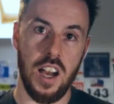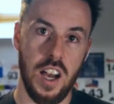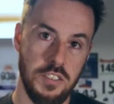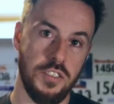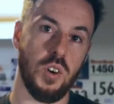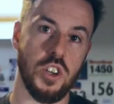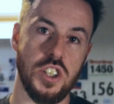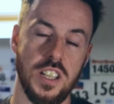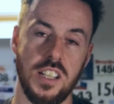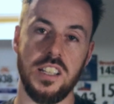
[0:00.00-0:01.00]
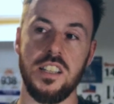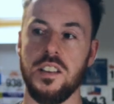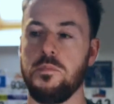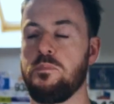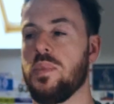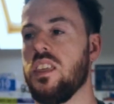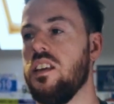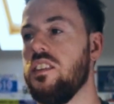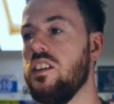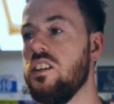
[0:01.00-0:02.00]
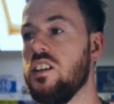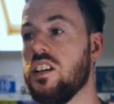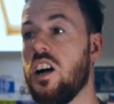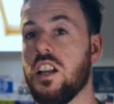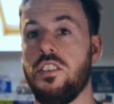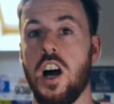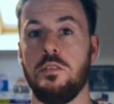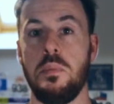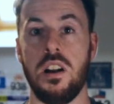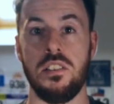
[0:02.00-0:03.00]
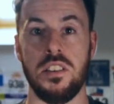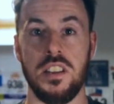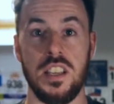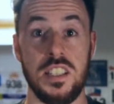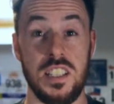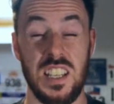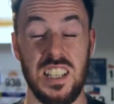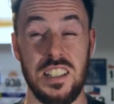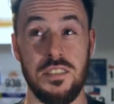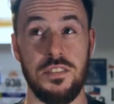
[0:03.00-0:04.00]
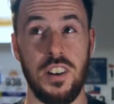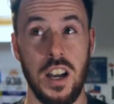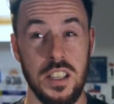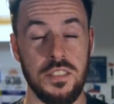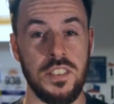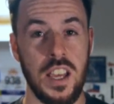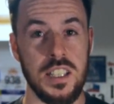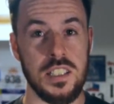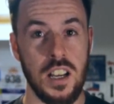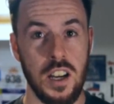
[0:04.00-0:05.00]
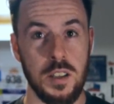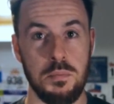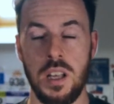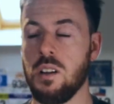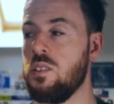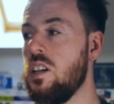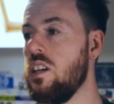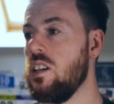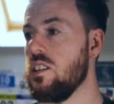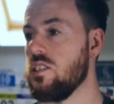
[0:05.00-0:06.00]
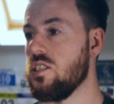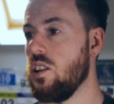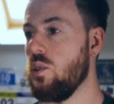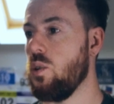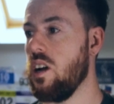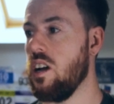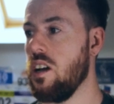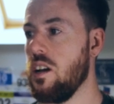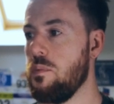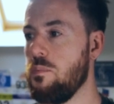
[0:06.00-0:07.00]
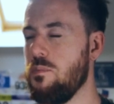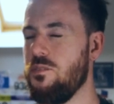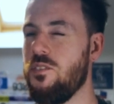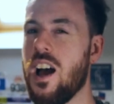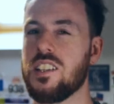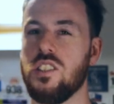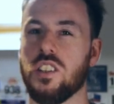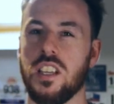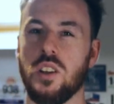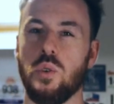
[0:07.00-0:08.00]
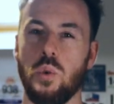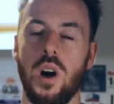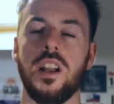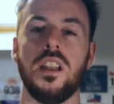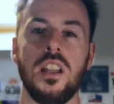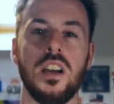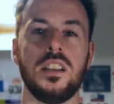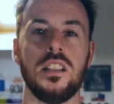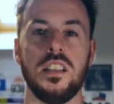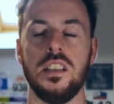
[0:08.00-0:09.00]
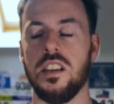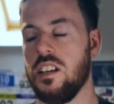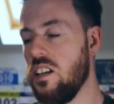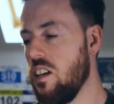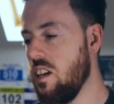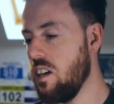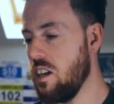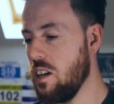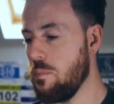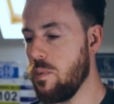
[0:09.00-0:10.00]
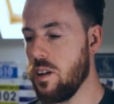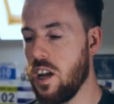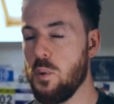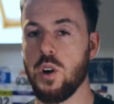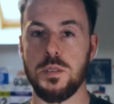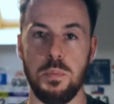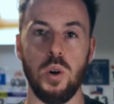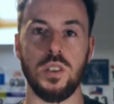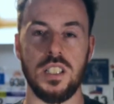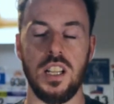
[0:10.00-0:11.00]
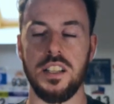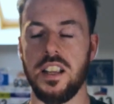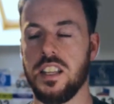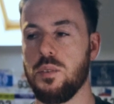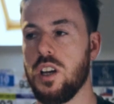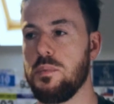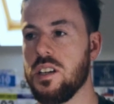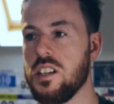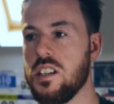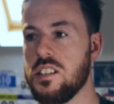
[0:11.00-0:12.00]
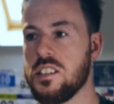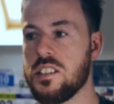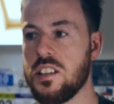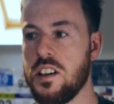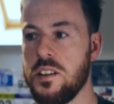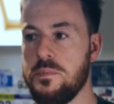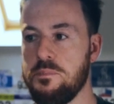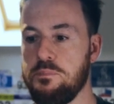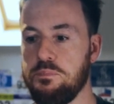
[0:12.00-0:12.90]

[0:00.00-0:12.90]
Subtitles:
Unfortunately, the Cardiff Half Marathon is in 5 days time now, so that's looking quite unlikely. I was borderline anyway because my